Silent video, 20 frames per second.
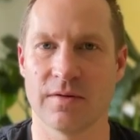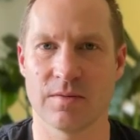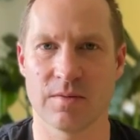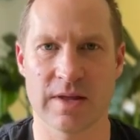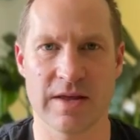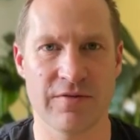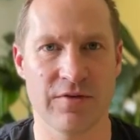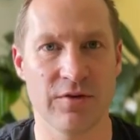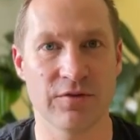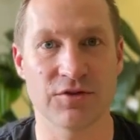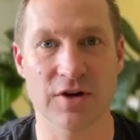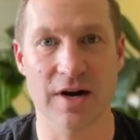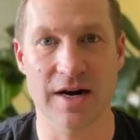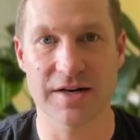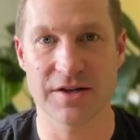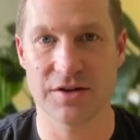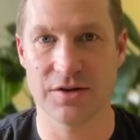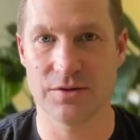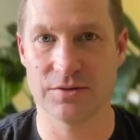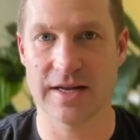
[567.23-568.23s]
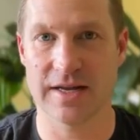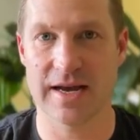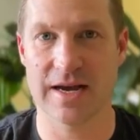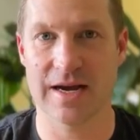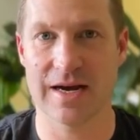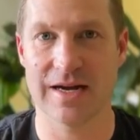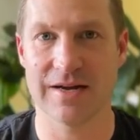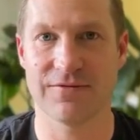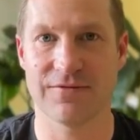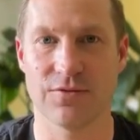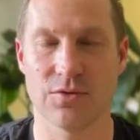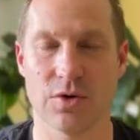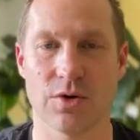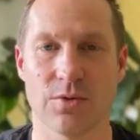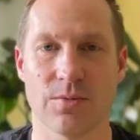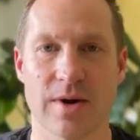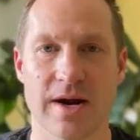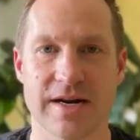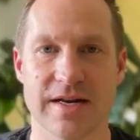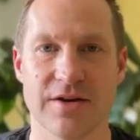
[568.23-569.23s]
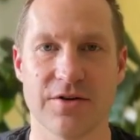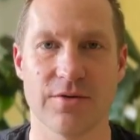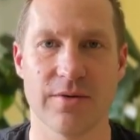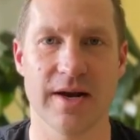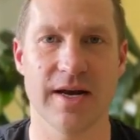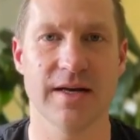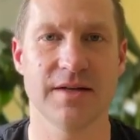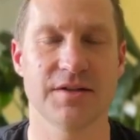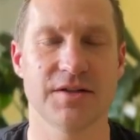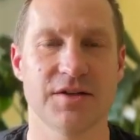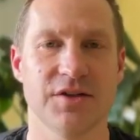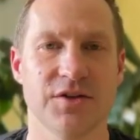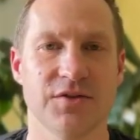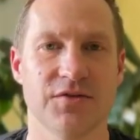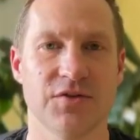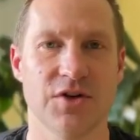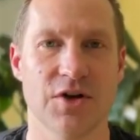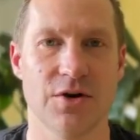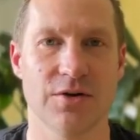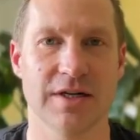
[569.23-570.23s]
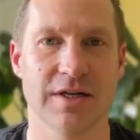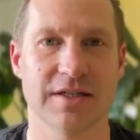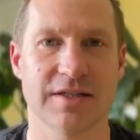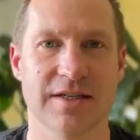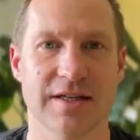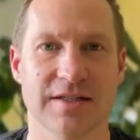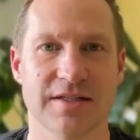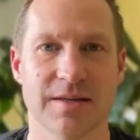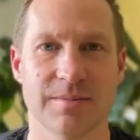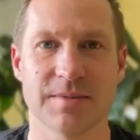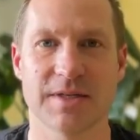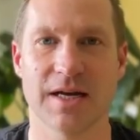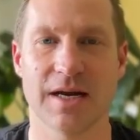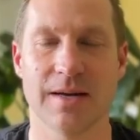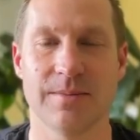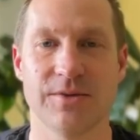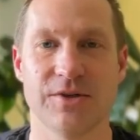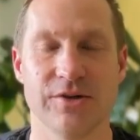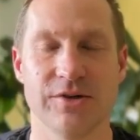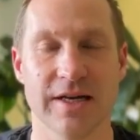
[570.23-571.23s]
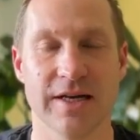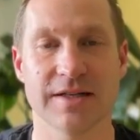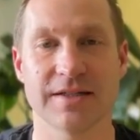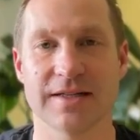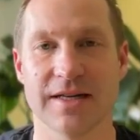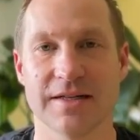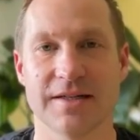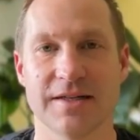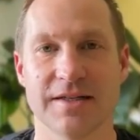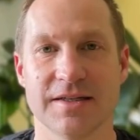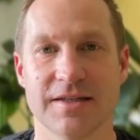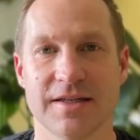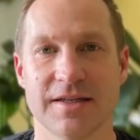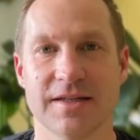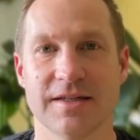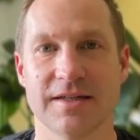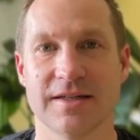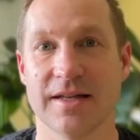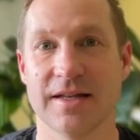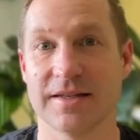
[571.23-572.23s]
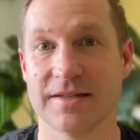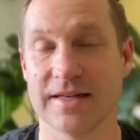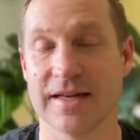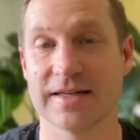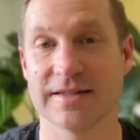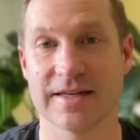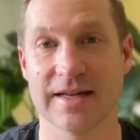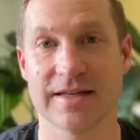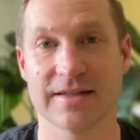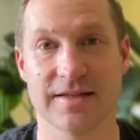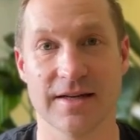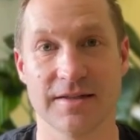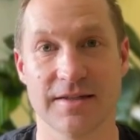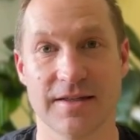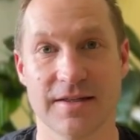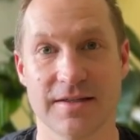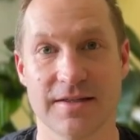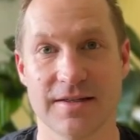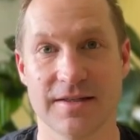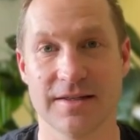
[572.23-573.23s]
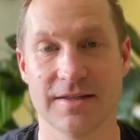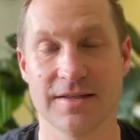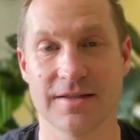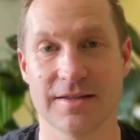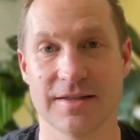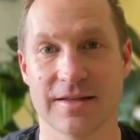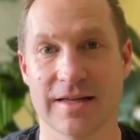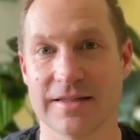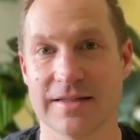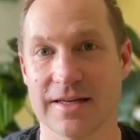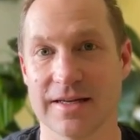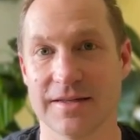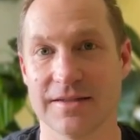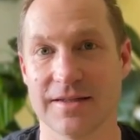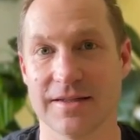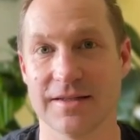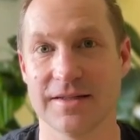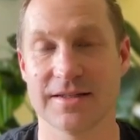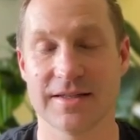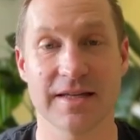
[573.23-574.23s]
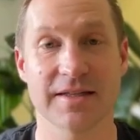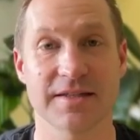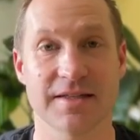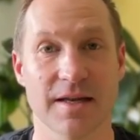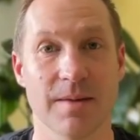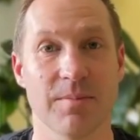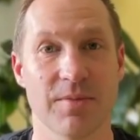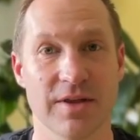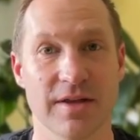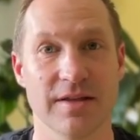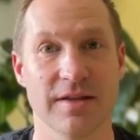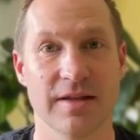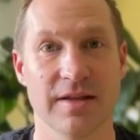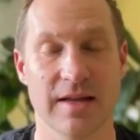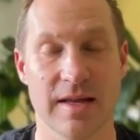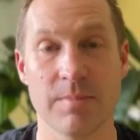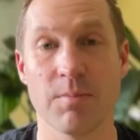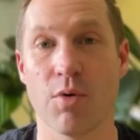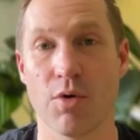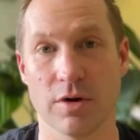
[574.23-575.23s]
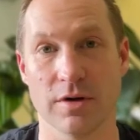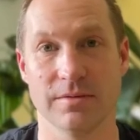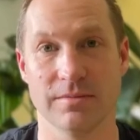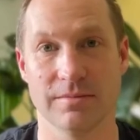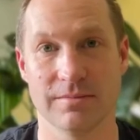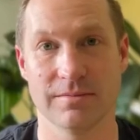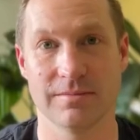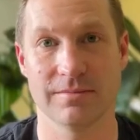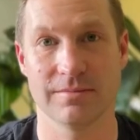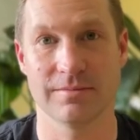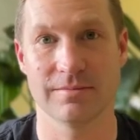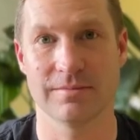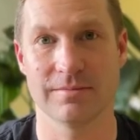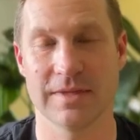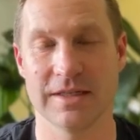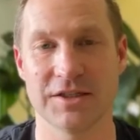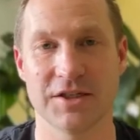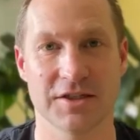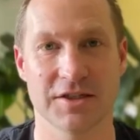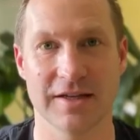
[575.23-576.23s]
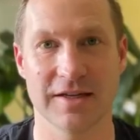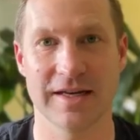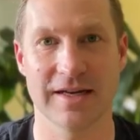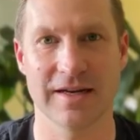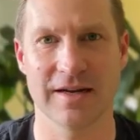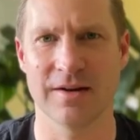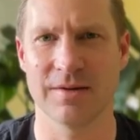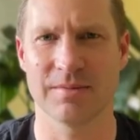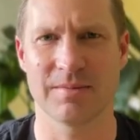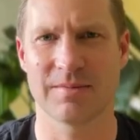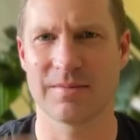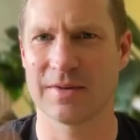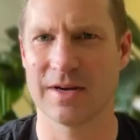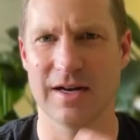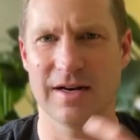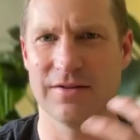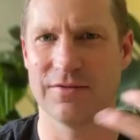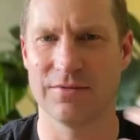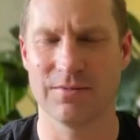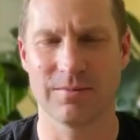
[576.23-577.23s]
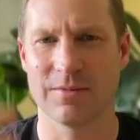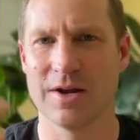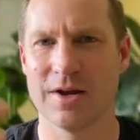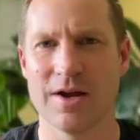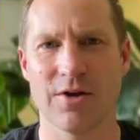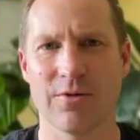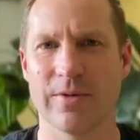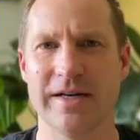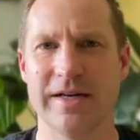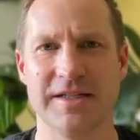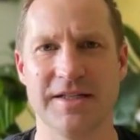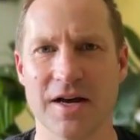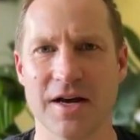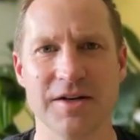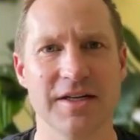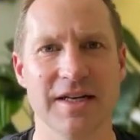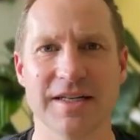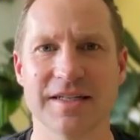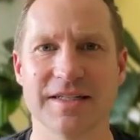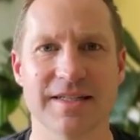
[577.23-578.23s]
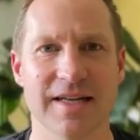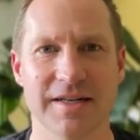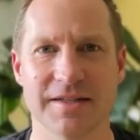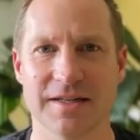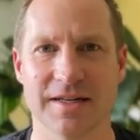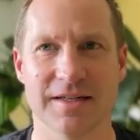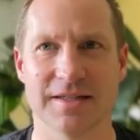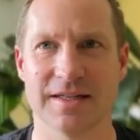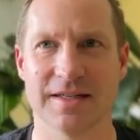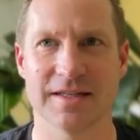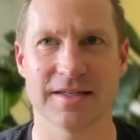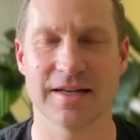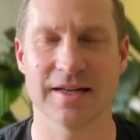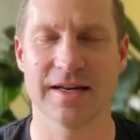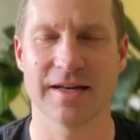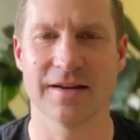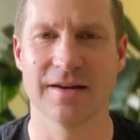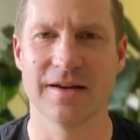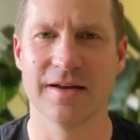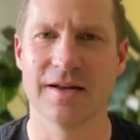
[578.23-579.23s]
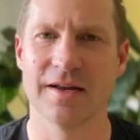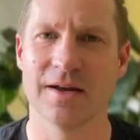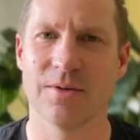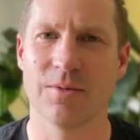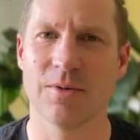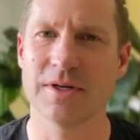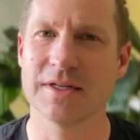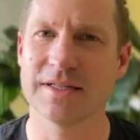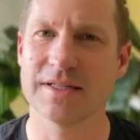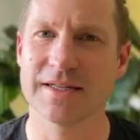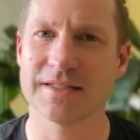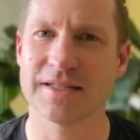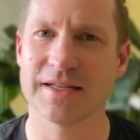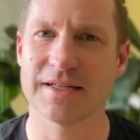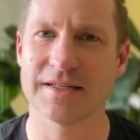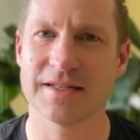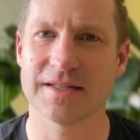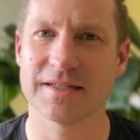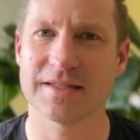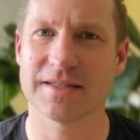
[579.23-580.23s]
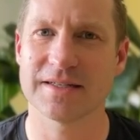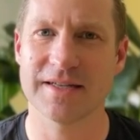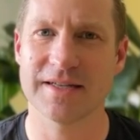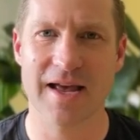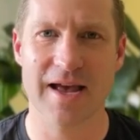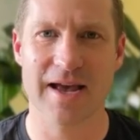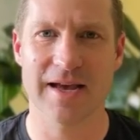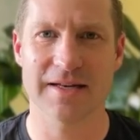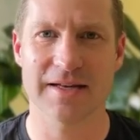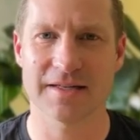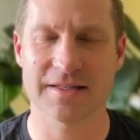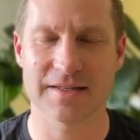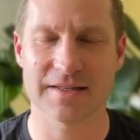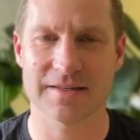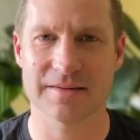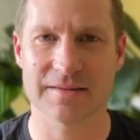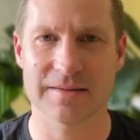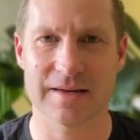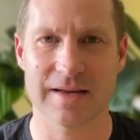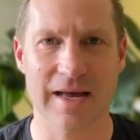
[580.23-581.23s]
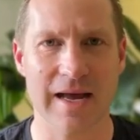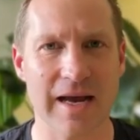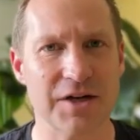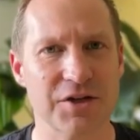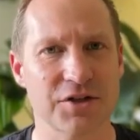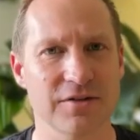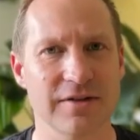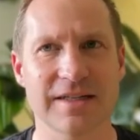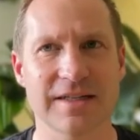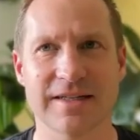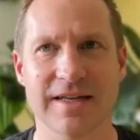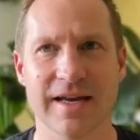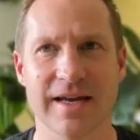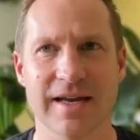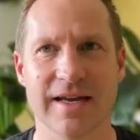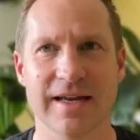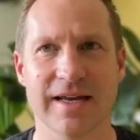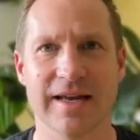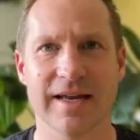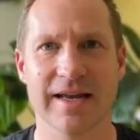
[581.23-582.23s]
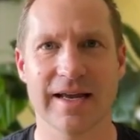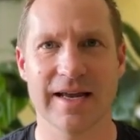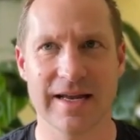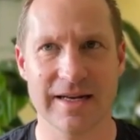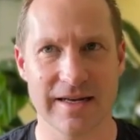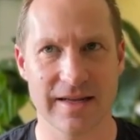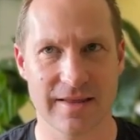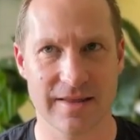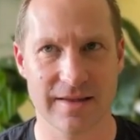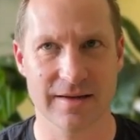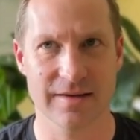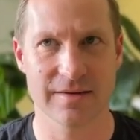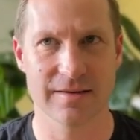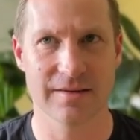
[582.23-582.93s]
If you've tried to use AI for writing grants, you've noticed that sometimes you get sentences that says that sentence says something important. It's just like a kind of redundant sentence. It's like, what does that sentence say? It doesn't actually say anything.